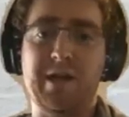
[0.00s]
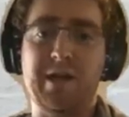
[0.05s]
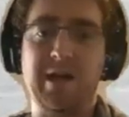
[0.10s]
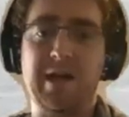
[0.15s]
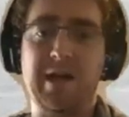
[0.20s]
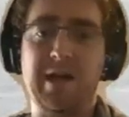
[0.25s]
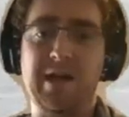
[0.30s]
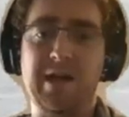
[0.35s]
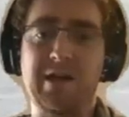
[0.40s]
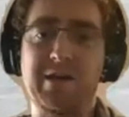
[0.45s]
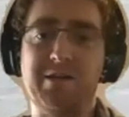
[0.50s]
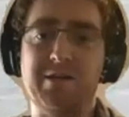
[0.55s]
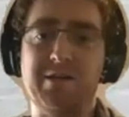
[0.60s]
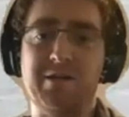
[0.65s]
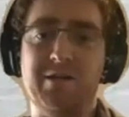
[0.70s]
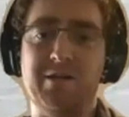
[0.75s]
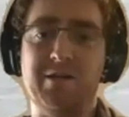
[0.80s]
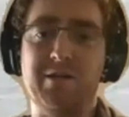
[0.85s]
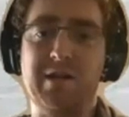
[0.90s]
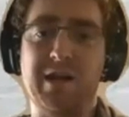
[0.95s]
And
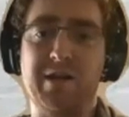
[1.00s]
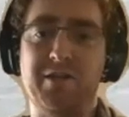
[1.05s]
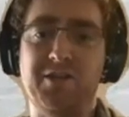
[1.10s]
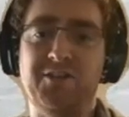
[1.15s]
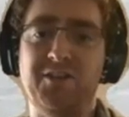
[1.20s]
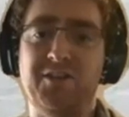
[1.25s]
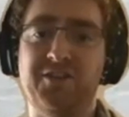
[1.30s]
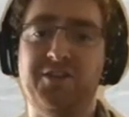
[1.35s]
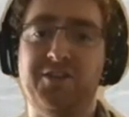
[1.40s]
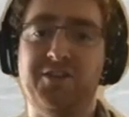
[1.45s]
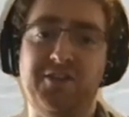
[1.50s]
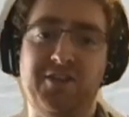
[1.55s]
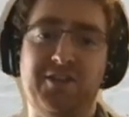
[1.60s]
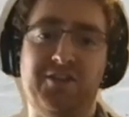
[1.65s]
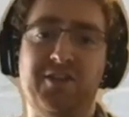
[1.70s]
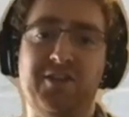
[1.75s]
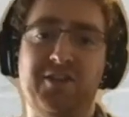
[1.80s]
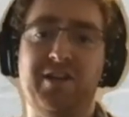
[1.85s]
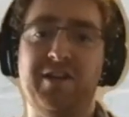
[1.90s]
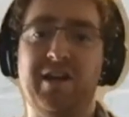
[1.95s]
now this
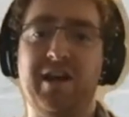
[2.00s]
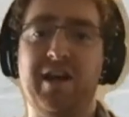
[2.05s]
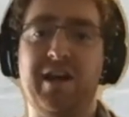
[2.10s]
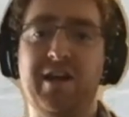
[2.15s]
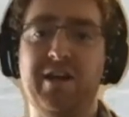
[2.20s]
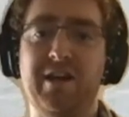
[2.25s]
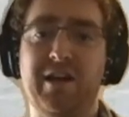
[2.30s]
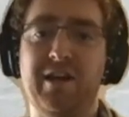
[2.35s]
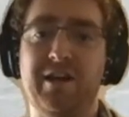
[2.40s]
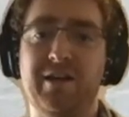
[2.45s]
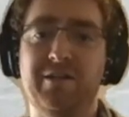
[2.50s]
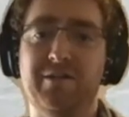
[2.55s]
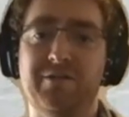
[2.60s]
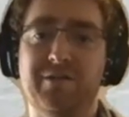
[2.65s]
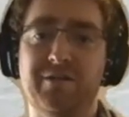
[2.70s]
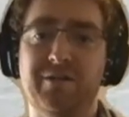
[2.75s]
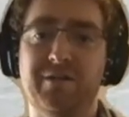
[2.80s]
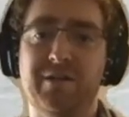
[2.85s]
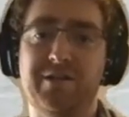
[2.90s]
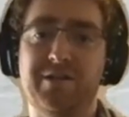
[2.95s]
isn't
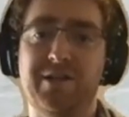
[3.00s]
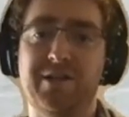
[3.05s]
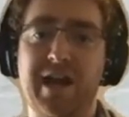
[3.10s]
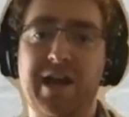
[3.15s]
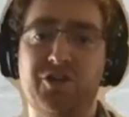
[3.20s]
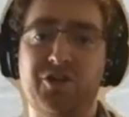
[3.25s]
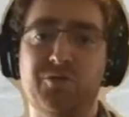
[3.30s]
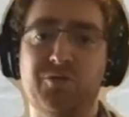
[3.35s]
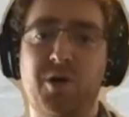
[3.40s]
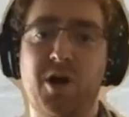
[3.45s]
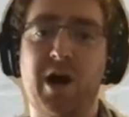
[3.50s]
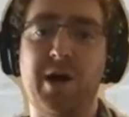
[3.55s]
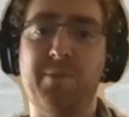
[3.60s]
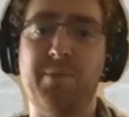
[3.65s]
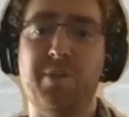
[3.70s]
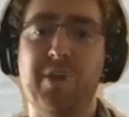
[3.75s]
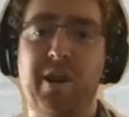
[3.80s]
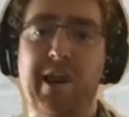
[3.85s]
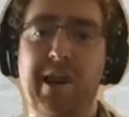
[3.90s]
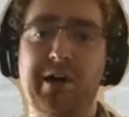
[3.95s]
the actual
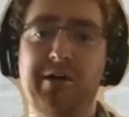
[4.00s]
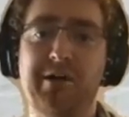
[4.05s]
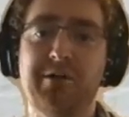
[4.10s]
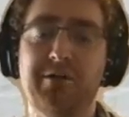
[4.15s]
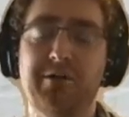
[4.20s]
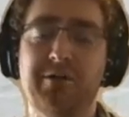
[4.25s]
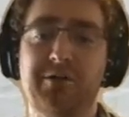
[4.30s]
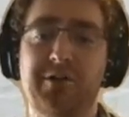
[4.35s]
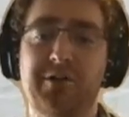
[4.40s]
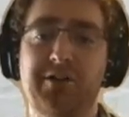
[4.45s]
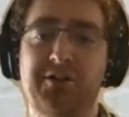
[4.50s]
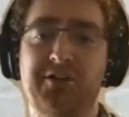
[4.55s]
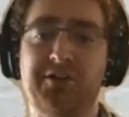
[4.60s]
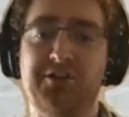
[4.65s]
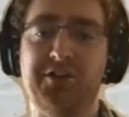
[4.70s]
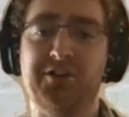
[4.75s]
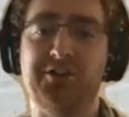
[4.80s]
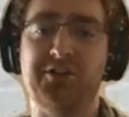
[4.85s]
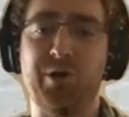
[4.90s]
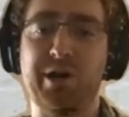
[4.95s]
pipeline. This is
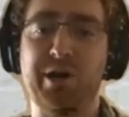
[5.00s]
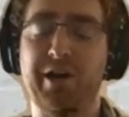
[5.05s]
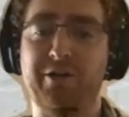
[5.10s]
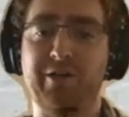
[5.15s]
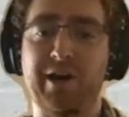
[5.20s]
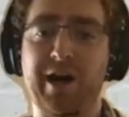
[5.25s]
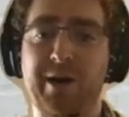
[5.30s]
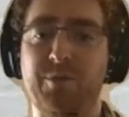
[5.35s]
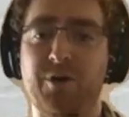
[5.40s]
just one I grabbed